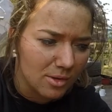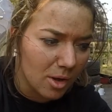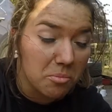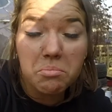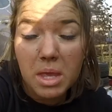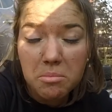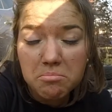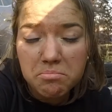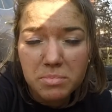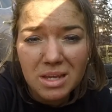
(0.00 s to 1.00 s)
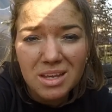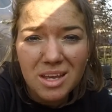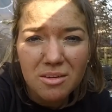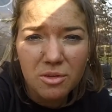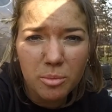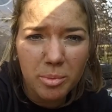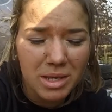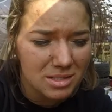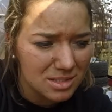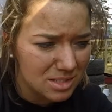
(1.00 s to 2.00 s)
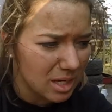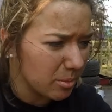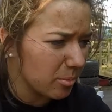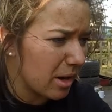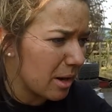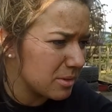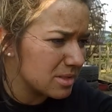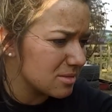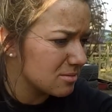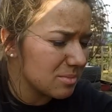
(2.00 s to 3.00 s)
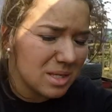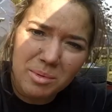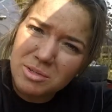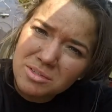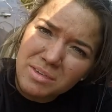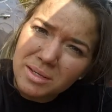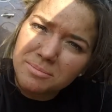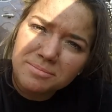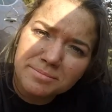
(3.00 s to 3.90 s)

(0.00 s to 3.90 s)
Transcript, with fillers: So yeah, a few more bits, a couple more hours and make the most of it.